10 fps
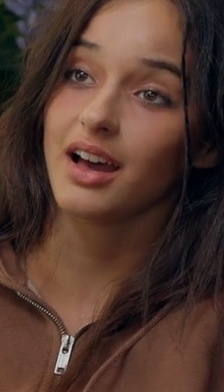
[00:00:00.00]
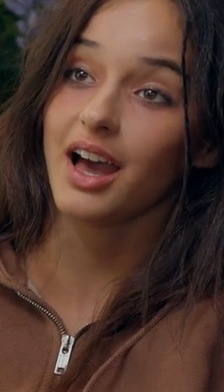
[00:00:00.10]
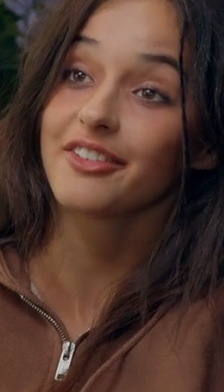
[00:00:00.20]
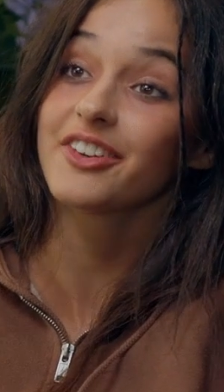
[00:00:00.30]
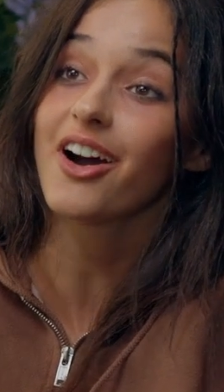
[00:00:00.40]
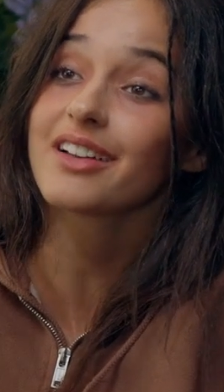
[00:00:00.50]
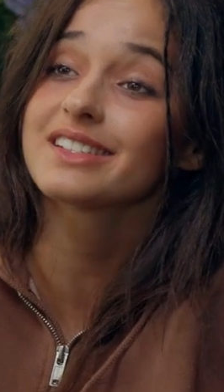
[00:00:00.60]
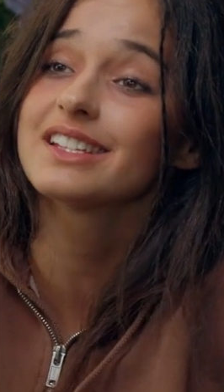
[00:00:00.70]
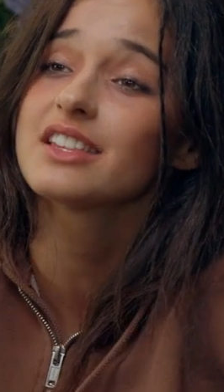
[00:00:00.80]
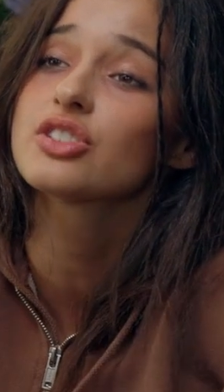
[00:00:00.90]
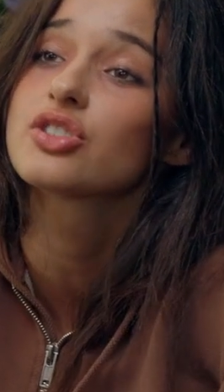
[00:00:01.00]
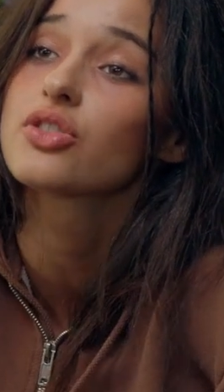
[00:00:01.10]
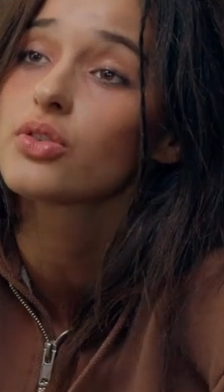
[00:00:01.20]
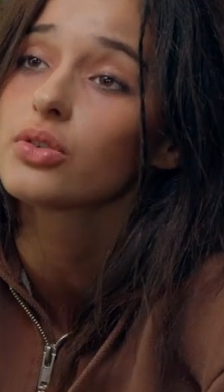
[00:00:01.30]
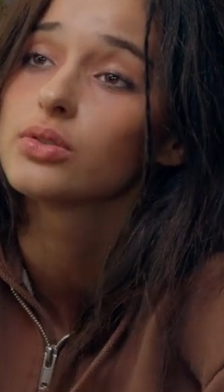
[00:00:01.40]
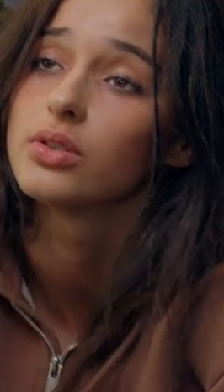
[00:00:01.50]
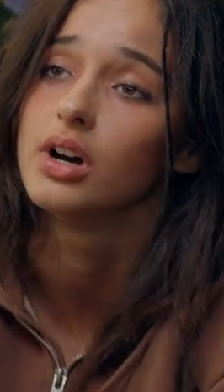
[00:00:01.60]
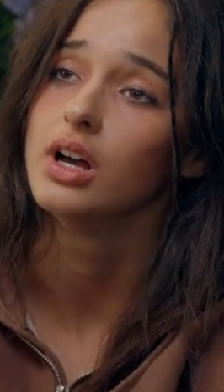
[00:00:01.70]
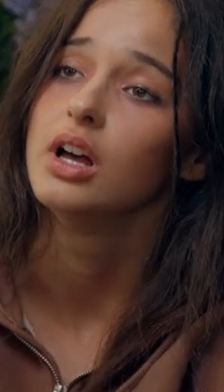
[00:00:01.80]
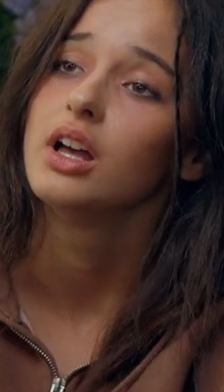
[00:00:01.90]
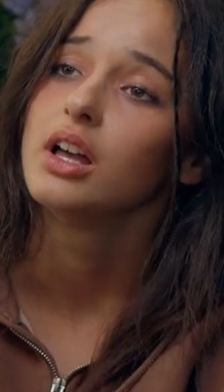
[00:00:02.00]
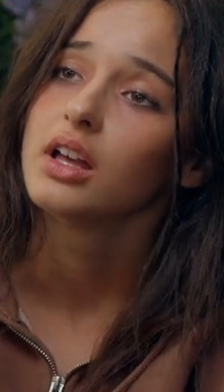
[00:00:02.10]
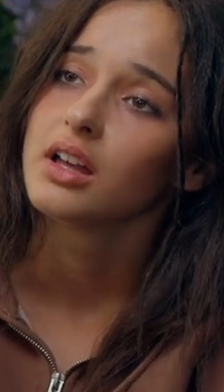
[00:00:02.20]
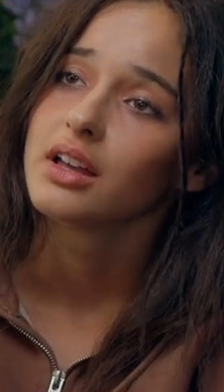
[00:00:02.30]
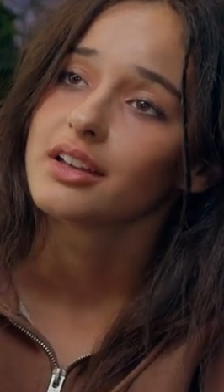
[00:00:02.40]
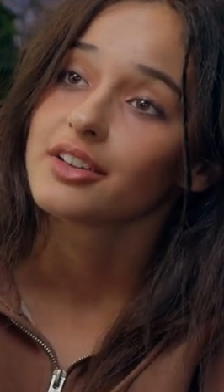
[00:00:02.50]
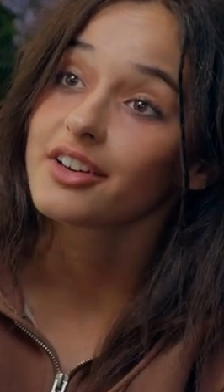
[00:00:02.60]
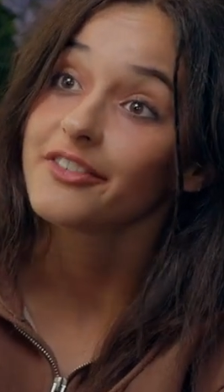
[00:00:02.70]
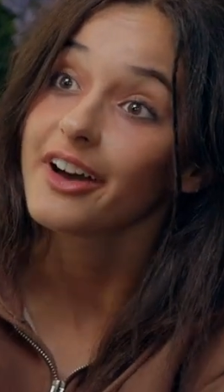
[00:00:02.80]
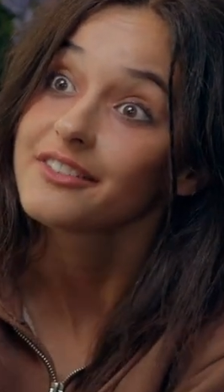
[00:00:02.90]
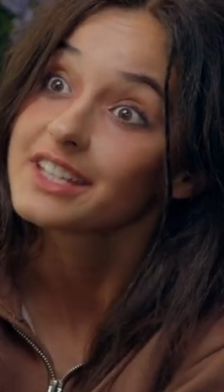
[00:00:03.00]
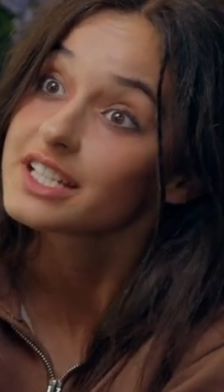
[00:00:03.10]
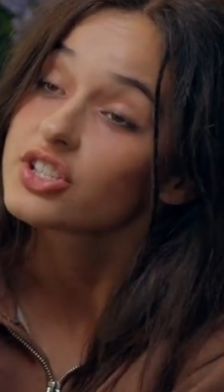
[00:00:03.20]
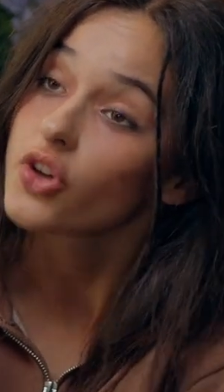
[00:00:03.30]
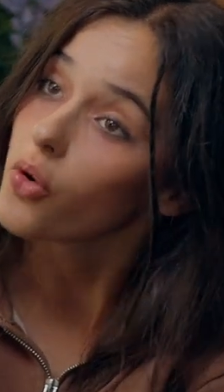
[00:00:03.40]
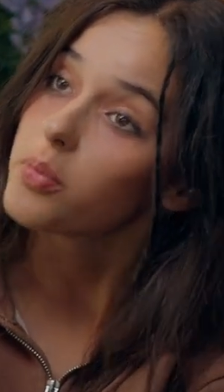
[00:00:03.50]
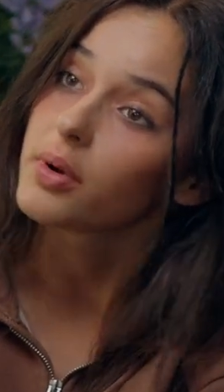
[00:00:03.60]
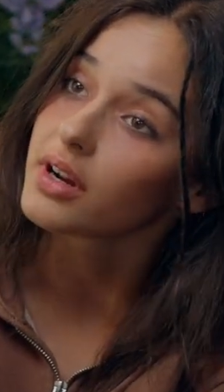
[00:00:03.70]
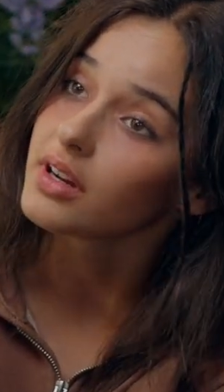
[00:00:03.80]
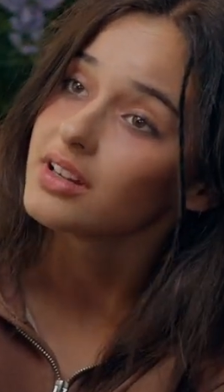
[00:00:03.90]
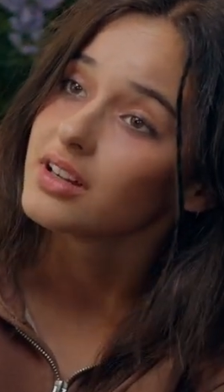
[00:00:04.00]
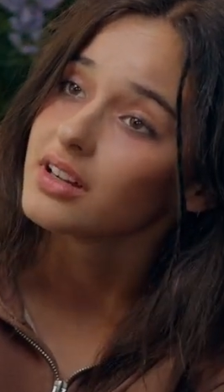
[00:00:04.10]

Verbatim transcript: I've got to see this through. I got five days sober.